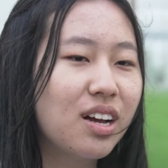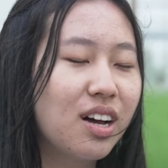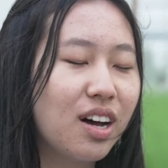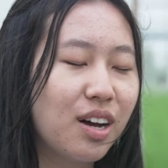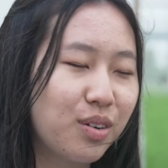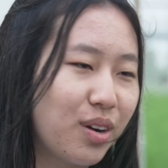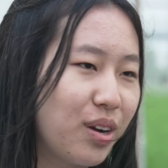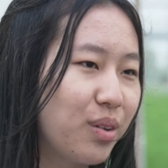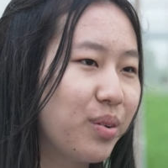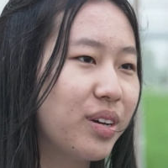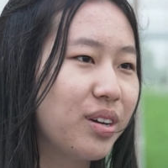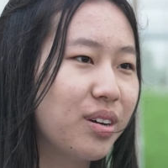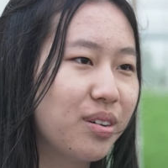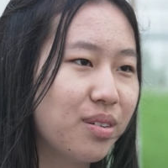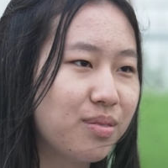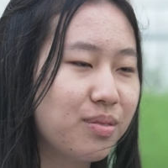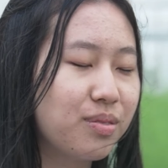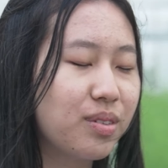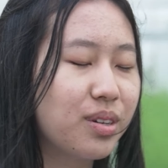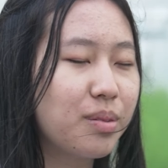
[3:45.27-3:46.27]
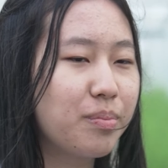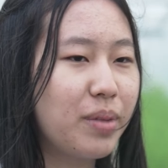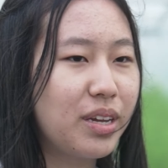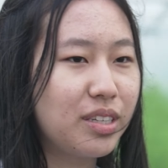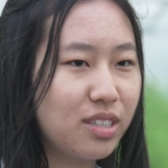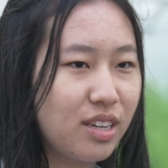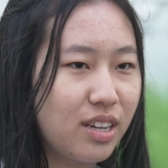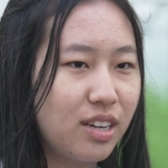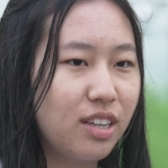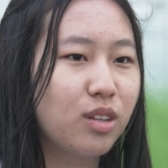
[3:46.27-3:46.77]
a great way of
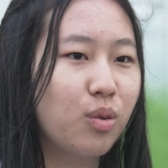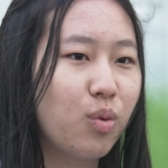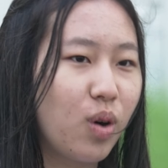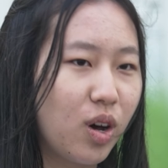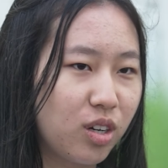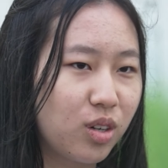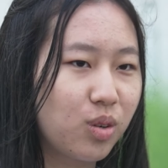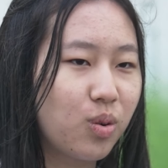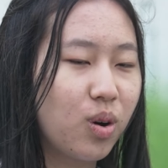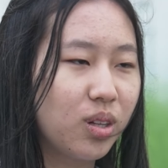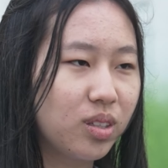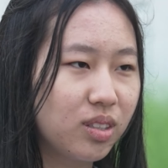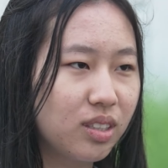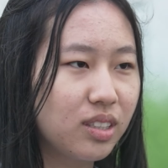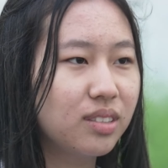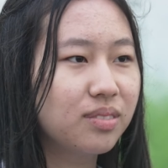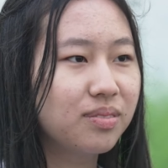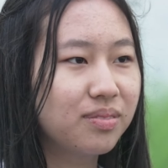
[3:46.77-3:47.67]
maintaining the water quality.